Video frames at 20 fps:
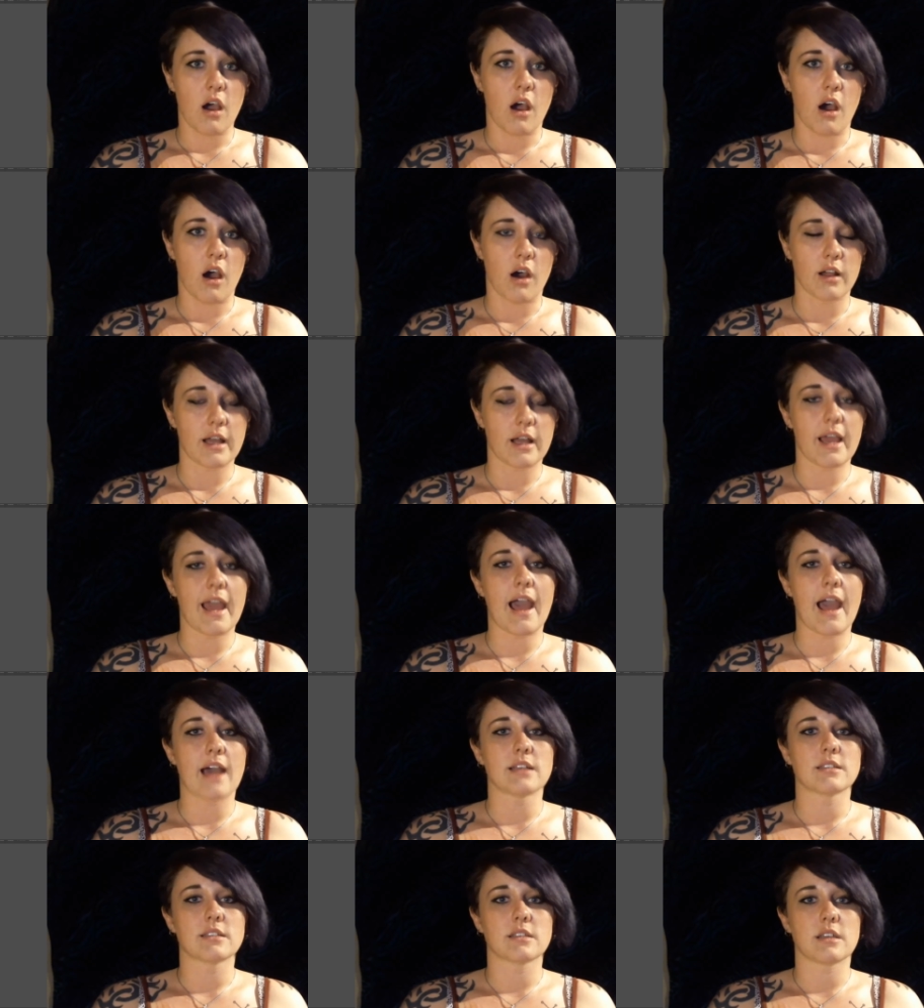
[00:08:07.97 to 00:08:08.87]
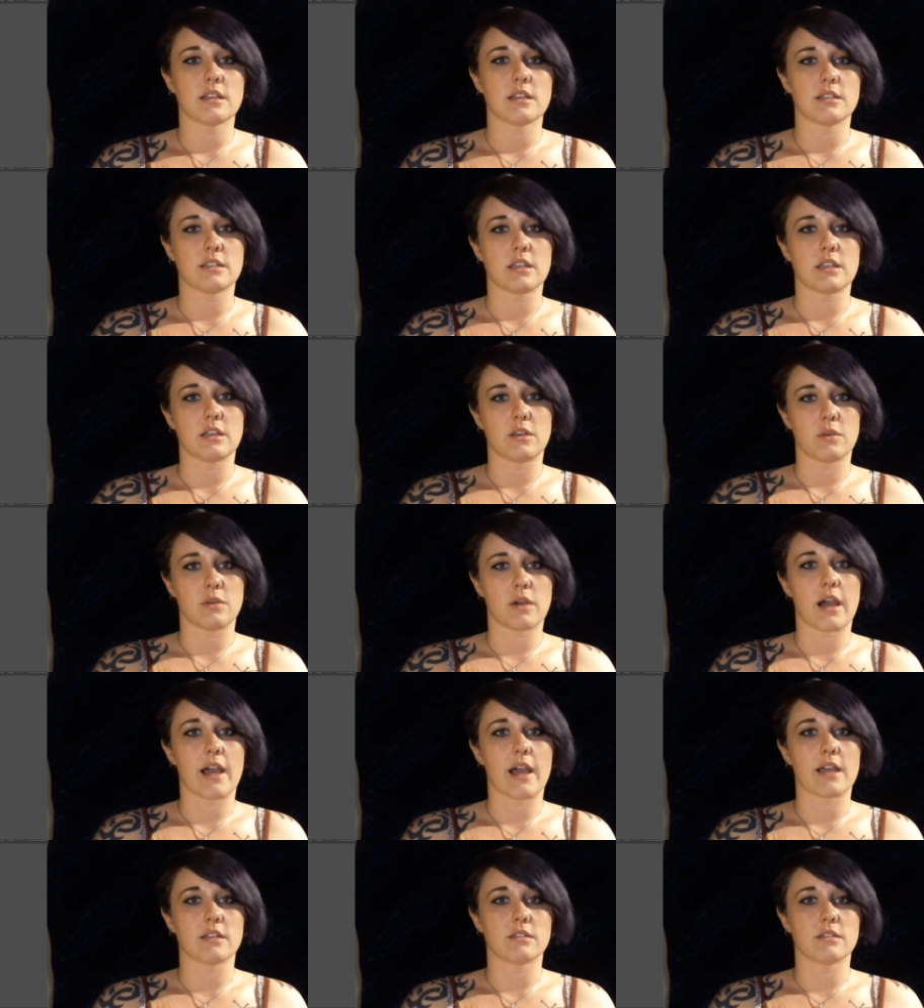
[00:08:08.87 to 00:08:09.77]
All I ask is that you
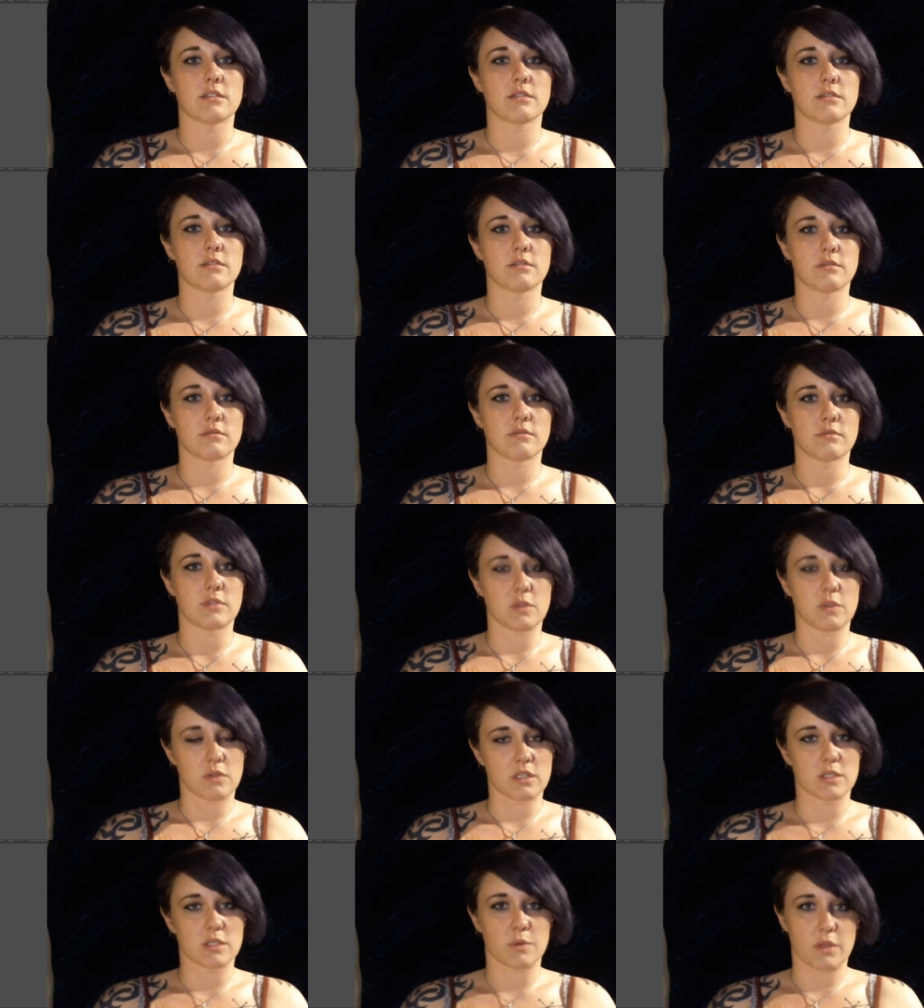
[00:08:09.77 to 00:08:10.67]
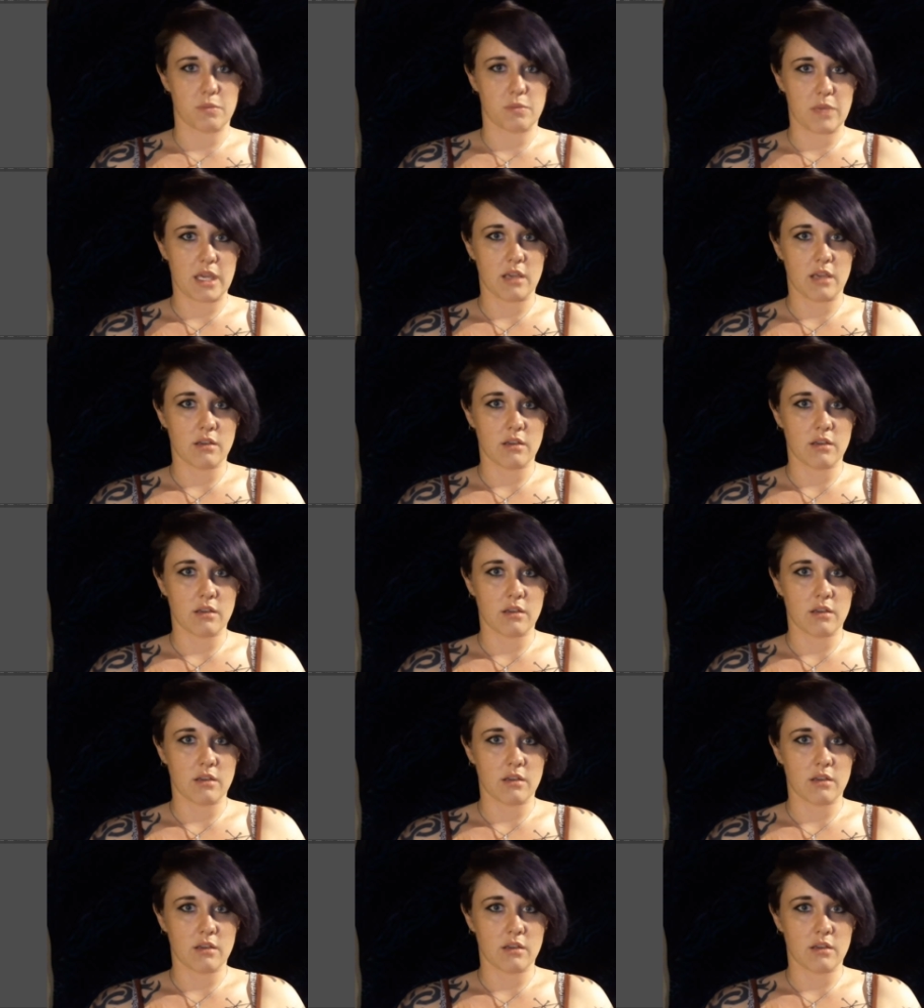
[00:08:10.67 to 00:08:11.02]
guys do this with me.